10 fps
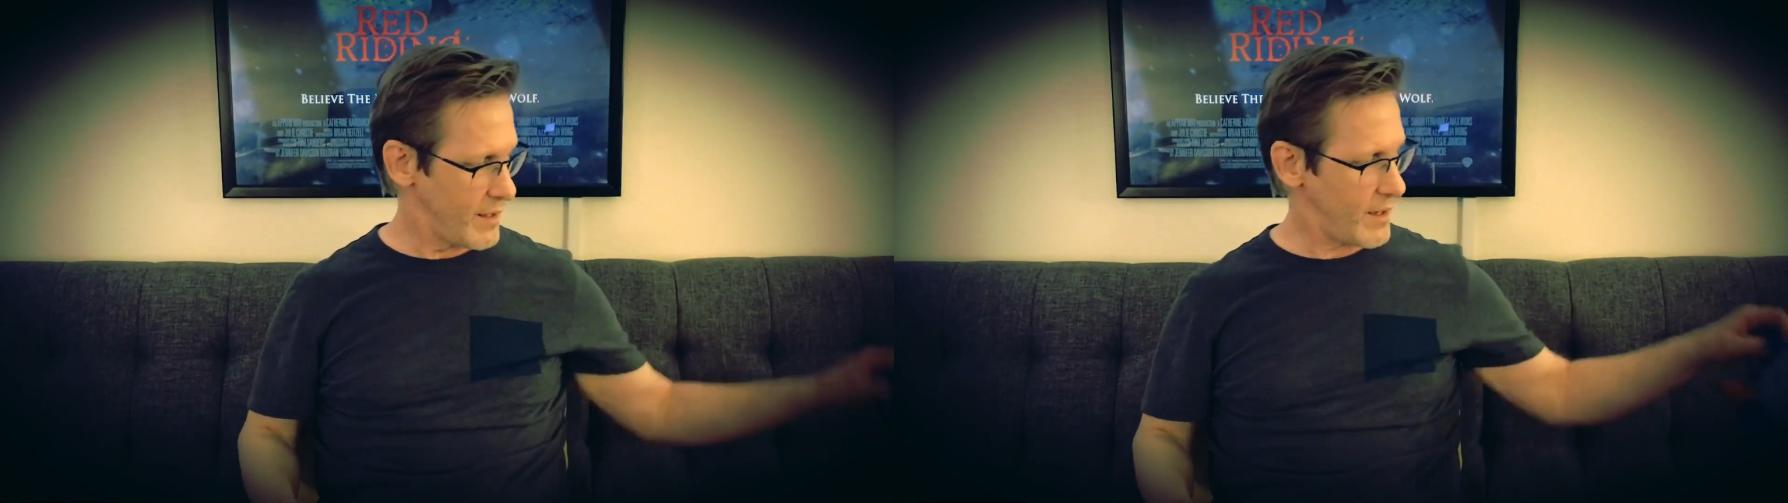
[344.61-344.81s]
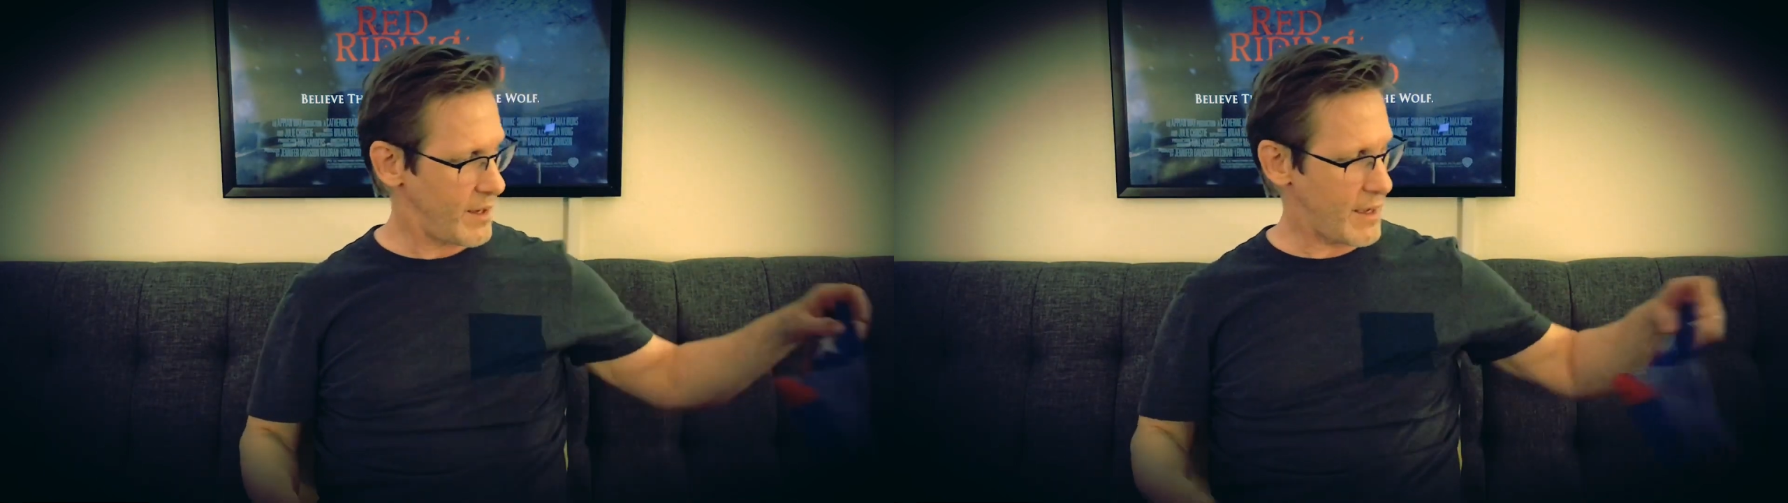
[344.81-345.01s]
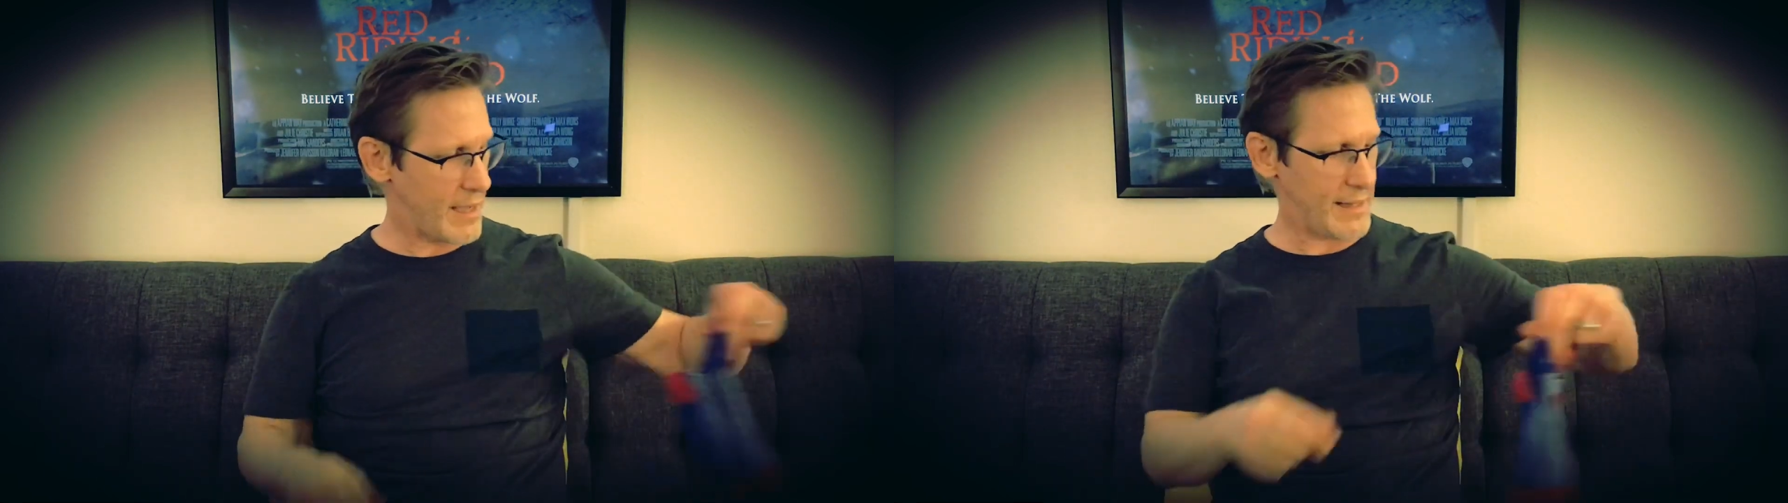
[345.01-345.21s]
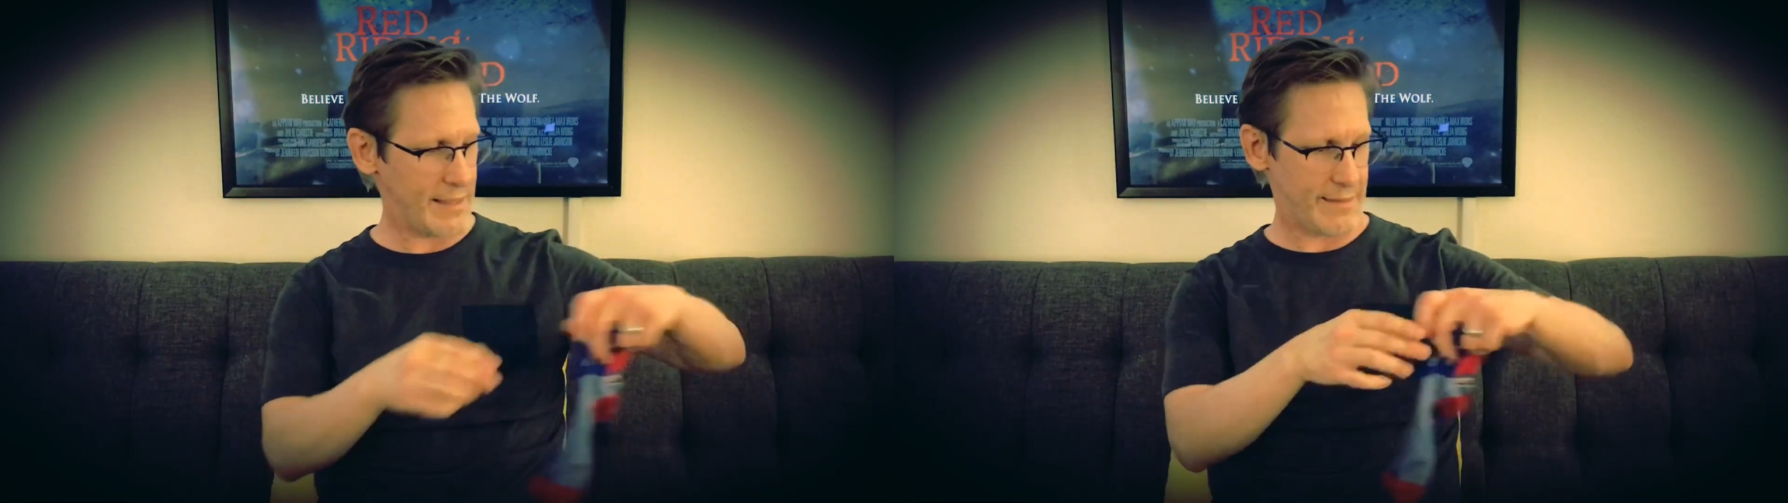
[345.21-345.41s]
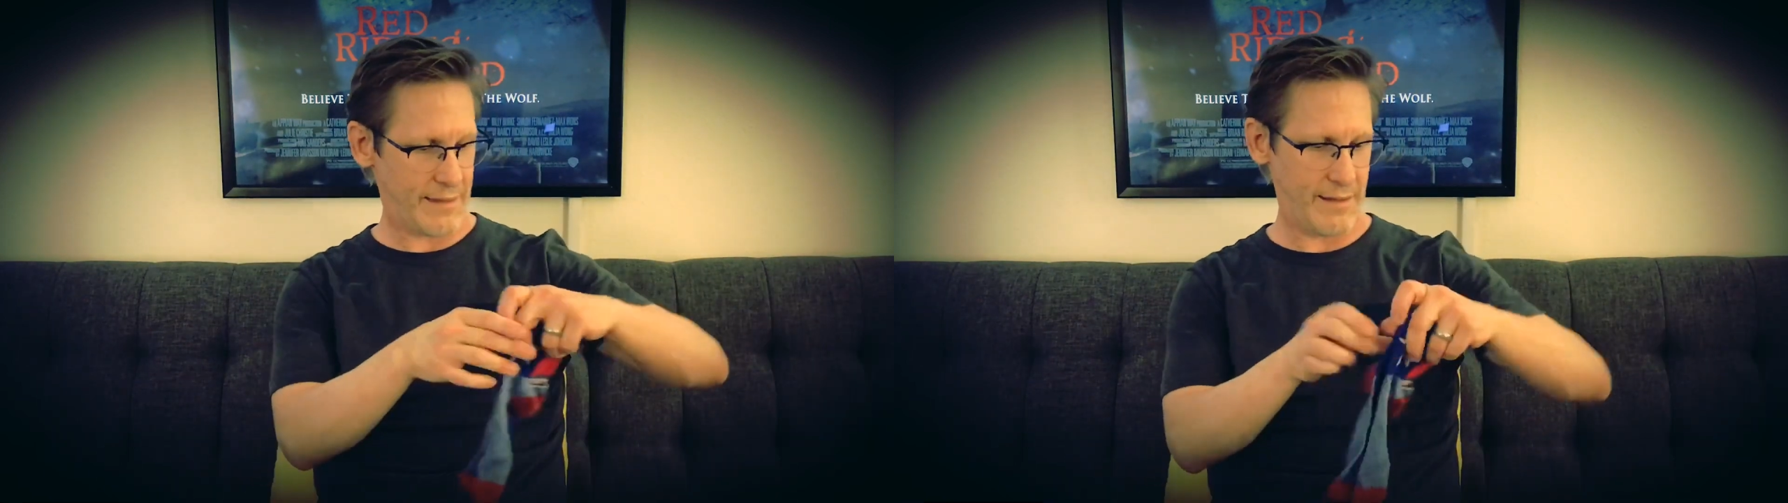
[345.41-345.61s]
I
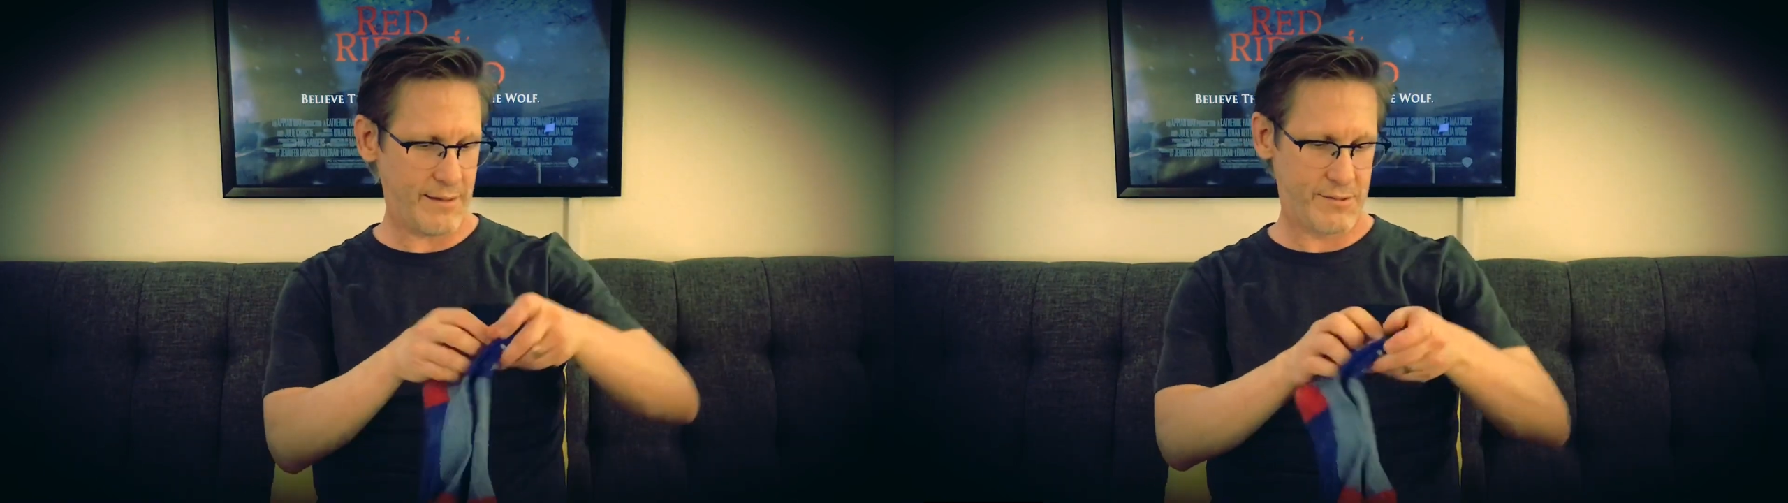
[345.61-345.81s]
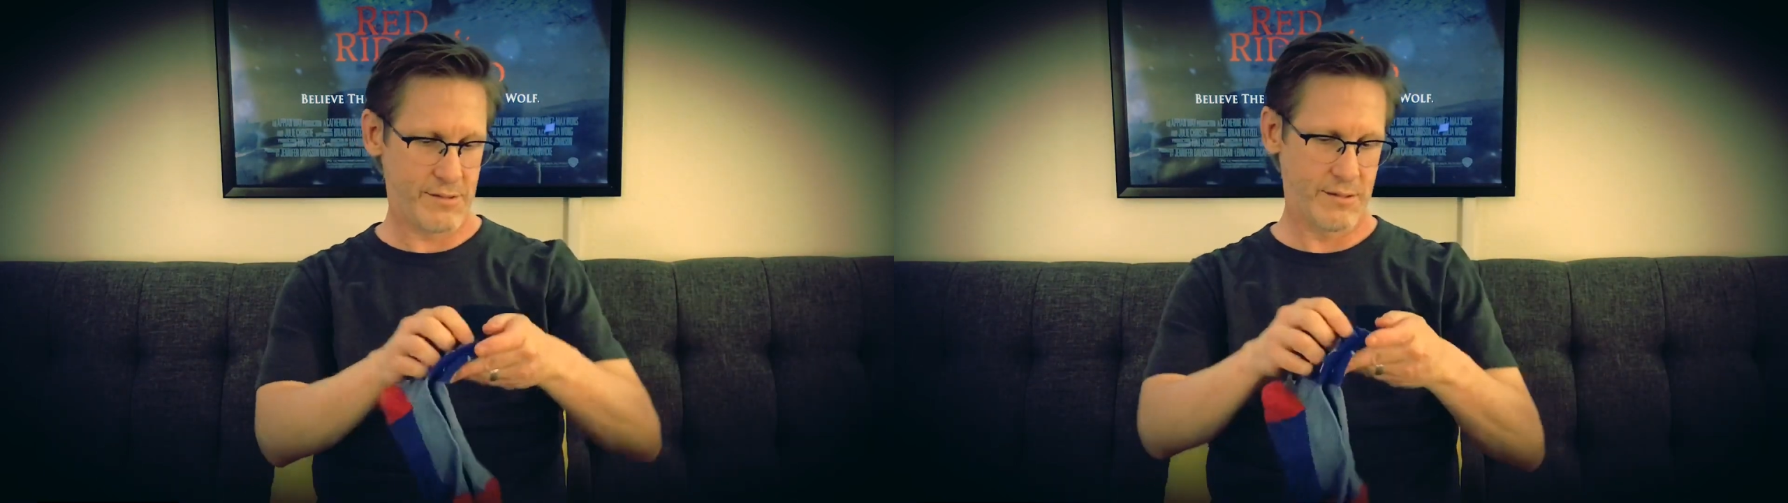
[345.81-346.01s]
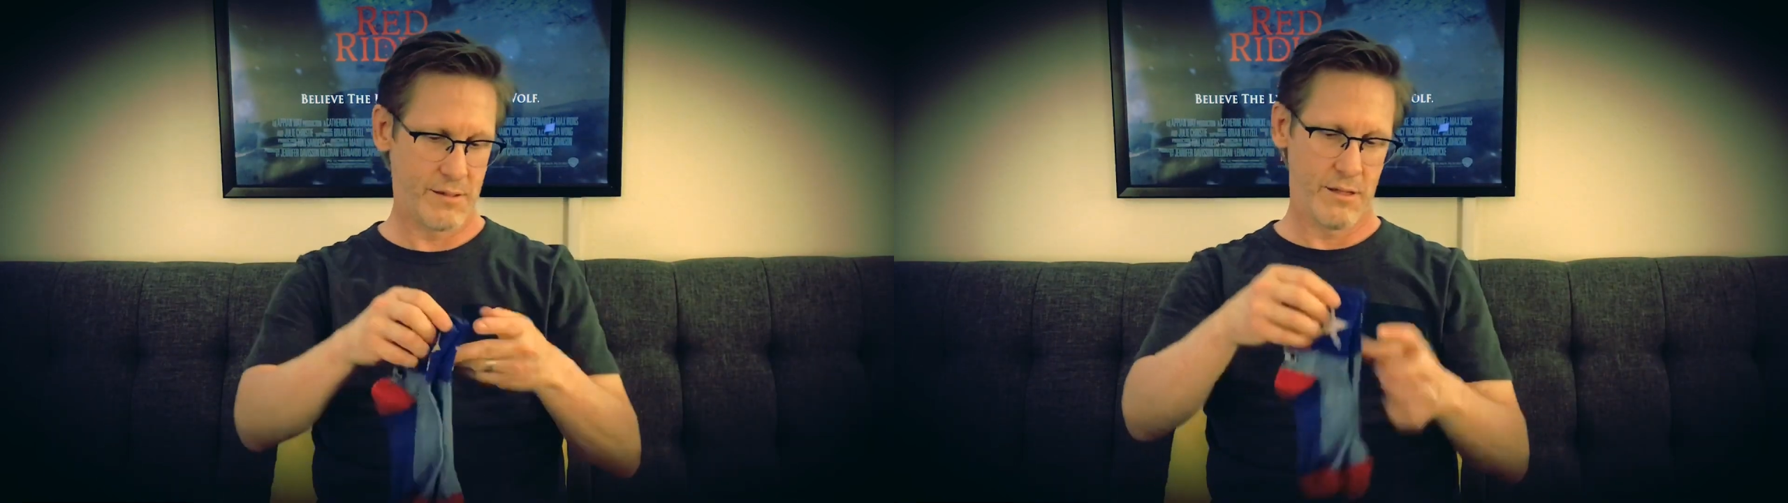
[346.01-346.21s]
like these.